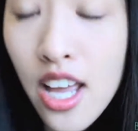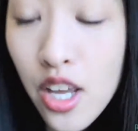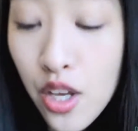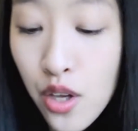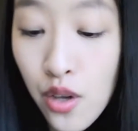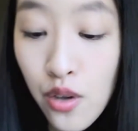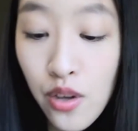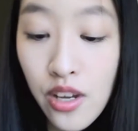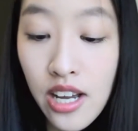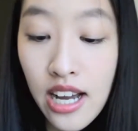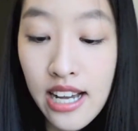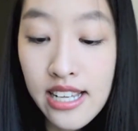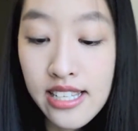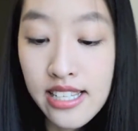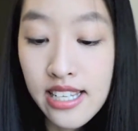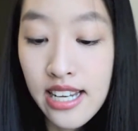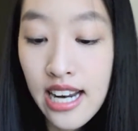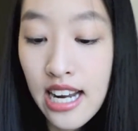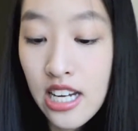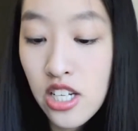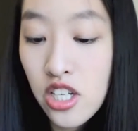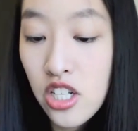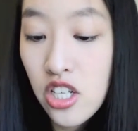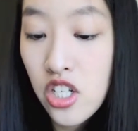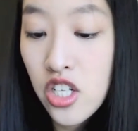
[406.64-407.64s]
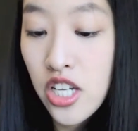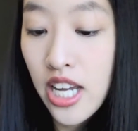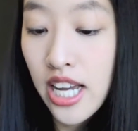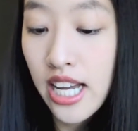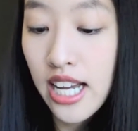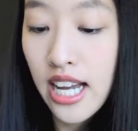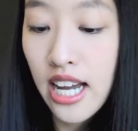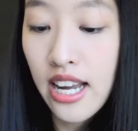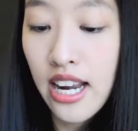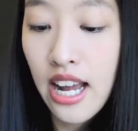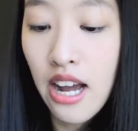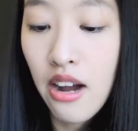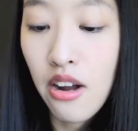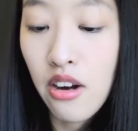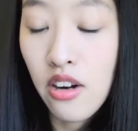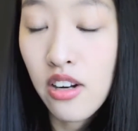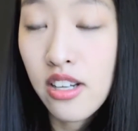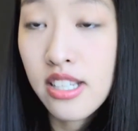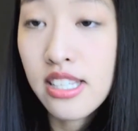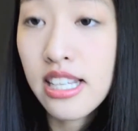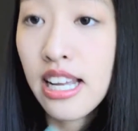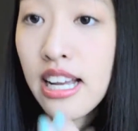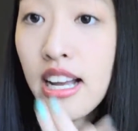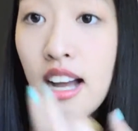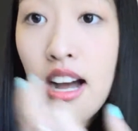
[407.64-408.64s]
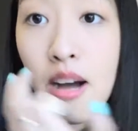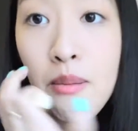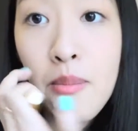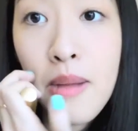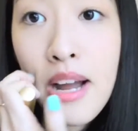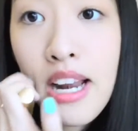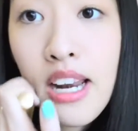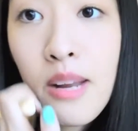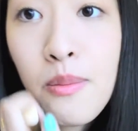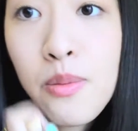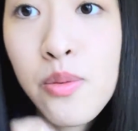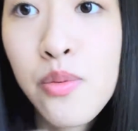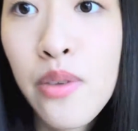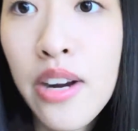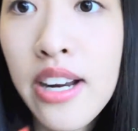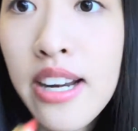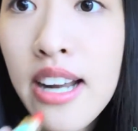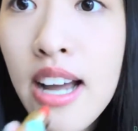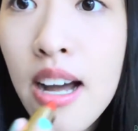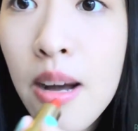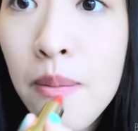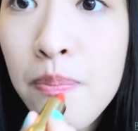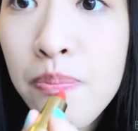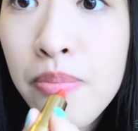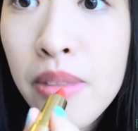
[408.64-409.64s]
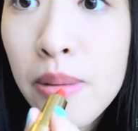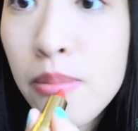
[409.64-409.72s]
you guys can actually check out how it looks like on my lips right now.